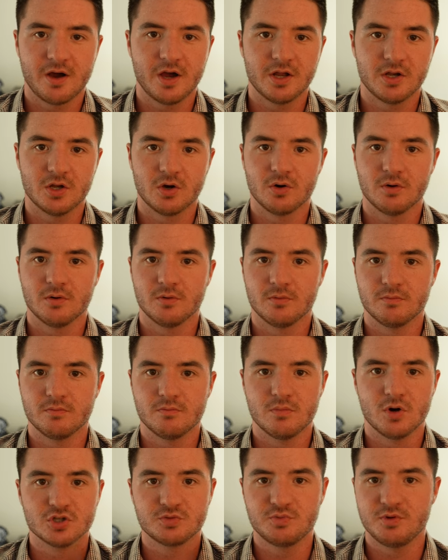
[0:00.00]
I know
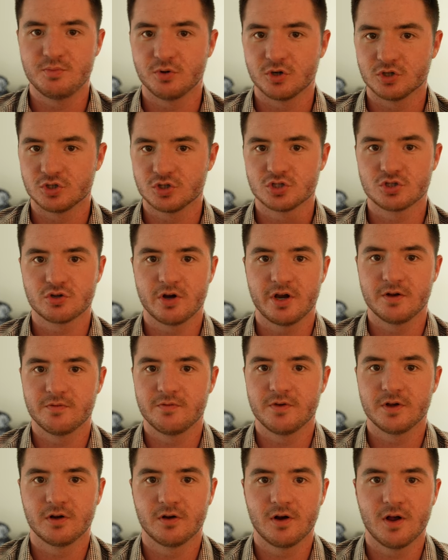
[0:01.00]
most people are just trying to
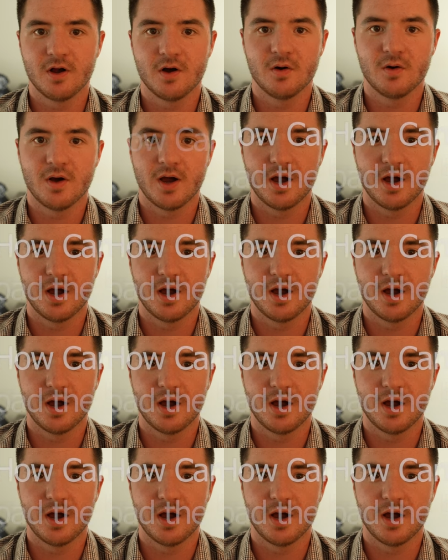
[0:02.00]
figure out